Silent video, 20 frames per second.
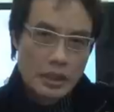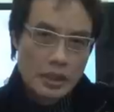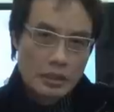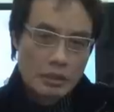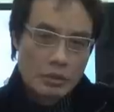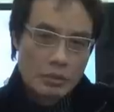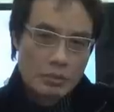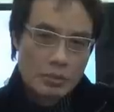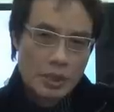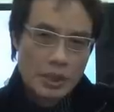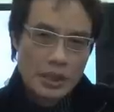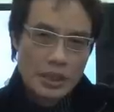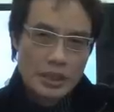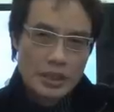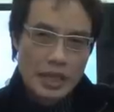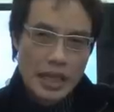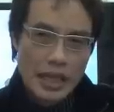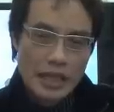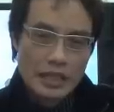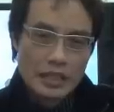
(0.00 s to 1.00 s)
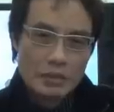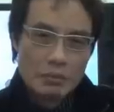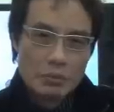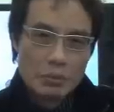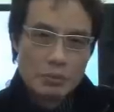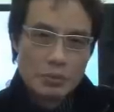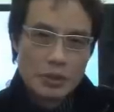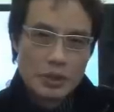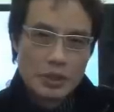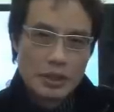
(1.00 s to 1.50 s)
conventions, and customs
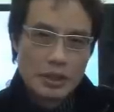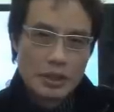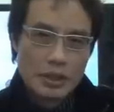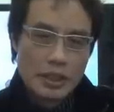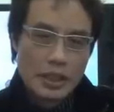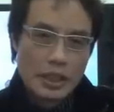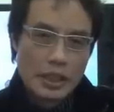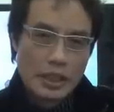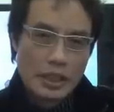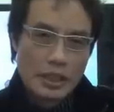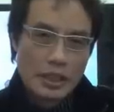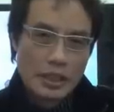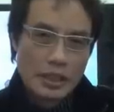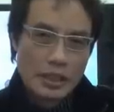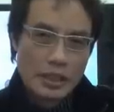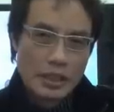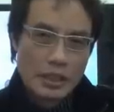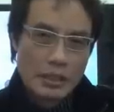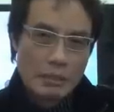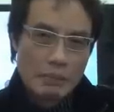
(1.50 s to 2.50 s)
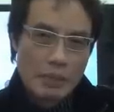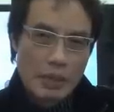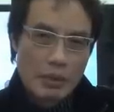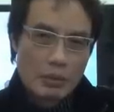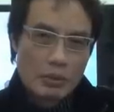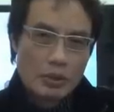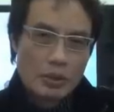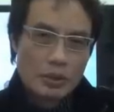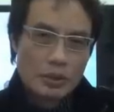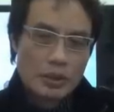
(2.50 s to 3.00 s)
change over time,
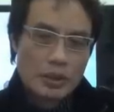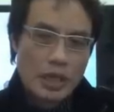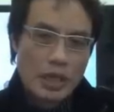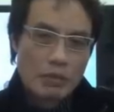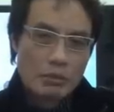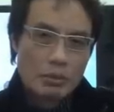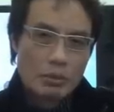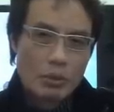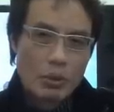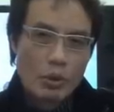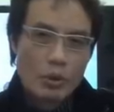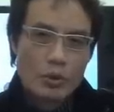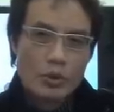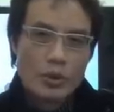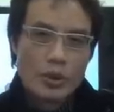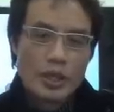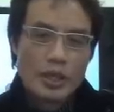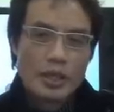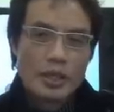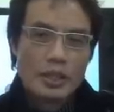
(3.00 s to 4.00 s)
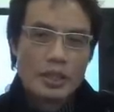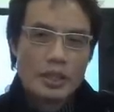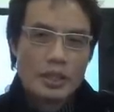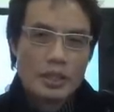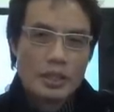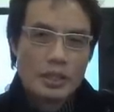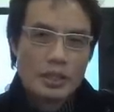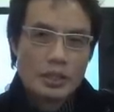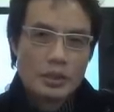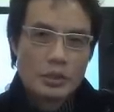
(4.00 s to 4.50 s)
there's one particular
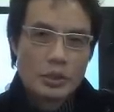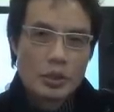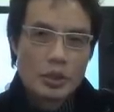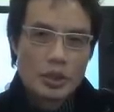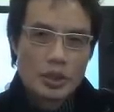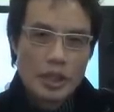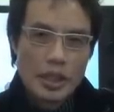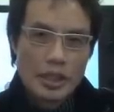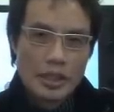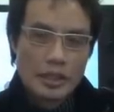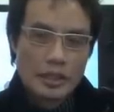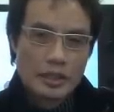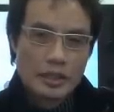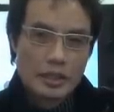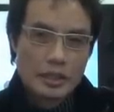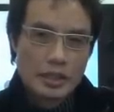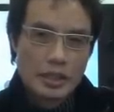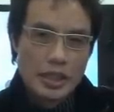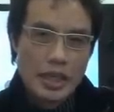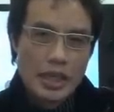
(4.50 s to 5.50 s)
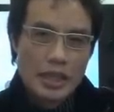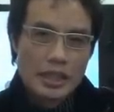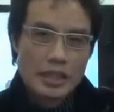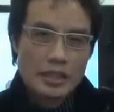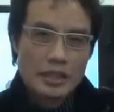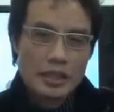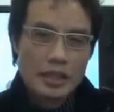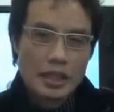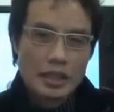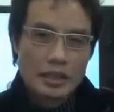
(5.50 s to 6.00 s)
aspect that does not change with time,
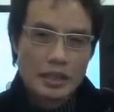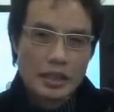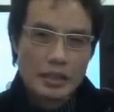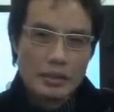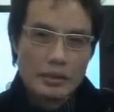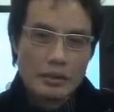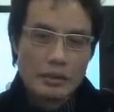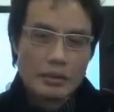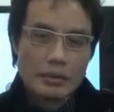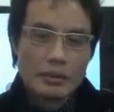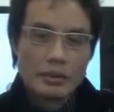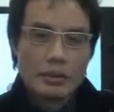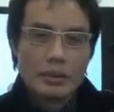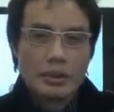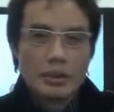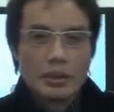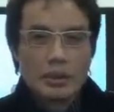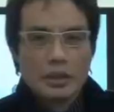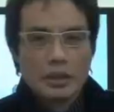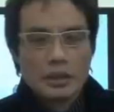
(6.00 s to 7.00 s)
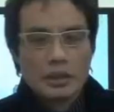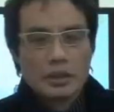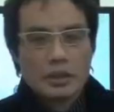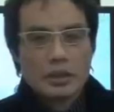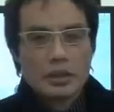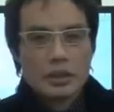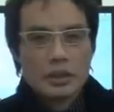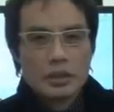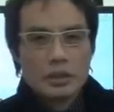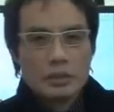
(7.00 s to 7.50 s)
which is the
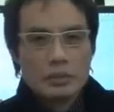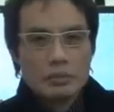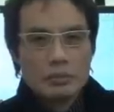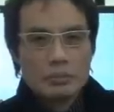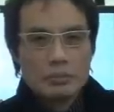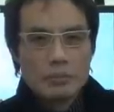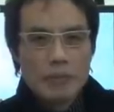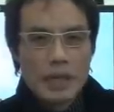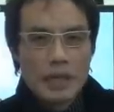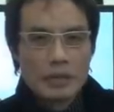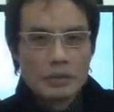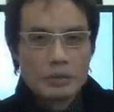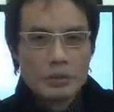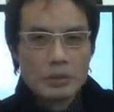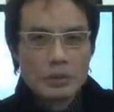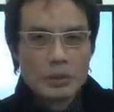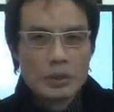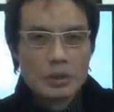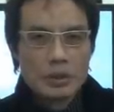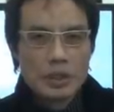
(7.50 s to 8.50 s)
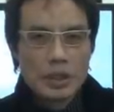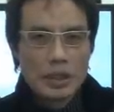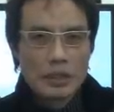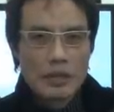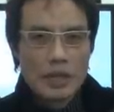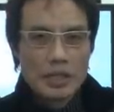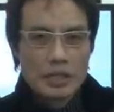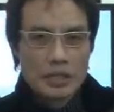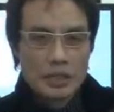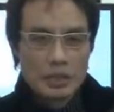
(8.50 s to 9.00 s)
tradition of Korean storytelling,
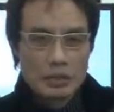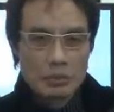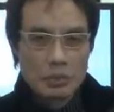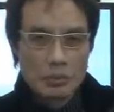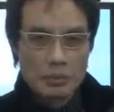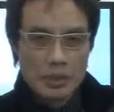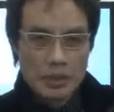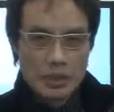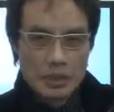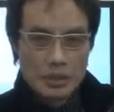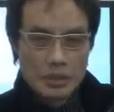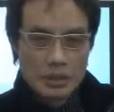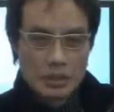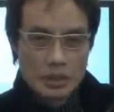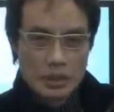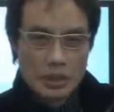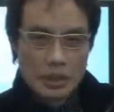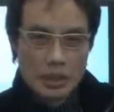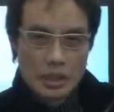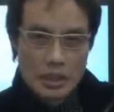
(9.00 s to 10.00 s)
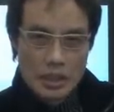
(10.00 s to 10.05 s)
meaning the narrative.